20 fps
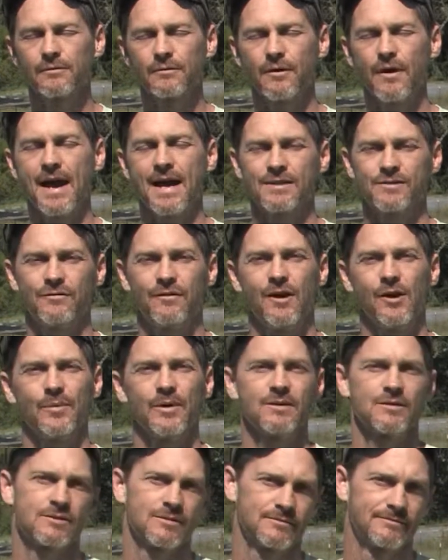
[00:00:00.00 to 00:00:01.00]
grass
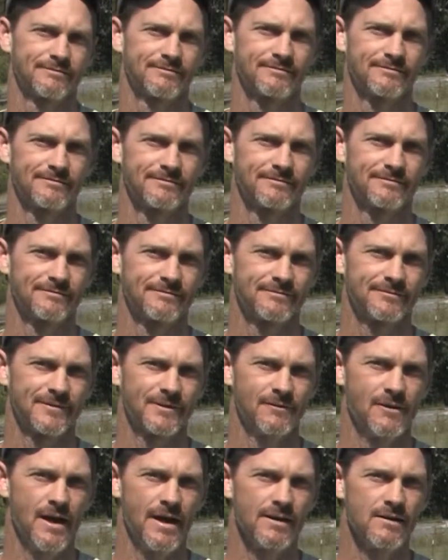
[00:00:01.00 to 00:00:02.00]
farmers,
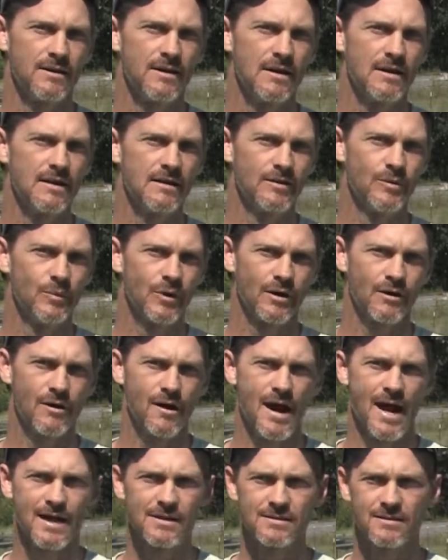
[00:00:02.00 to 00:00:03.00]
right? The more
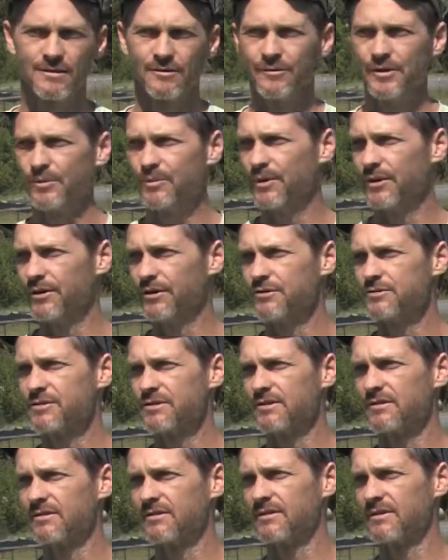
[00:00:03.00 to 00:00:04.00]
grass that we
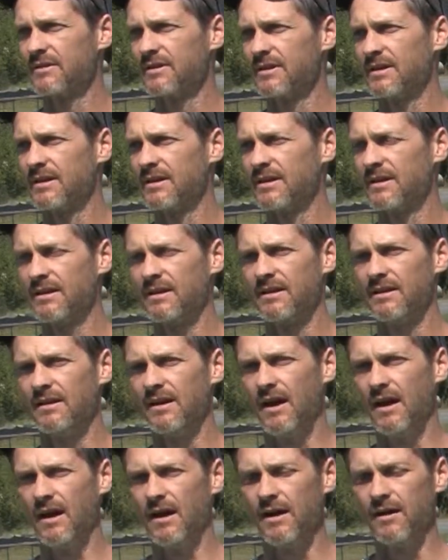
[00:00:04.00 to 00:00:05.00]
produce,
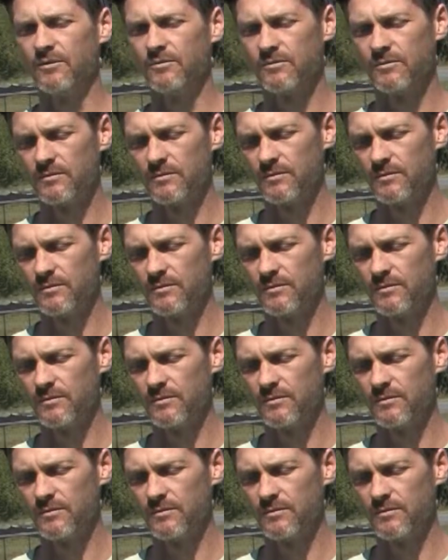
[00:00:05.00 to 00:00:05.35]
the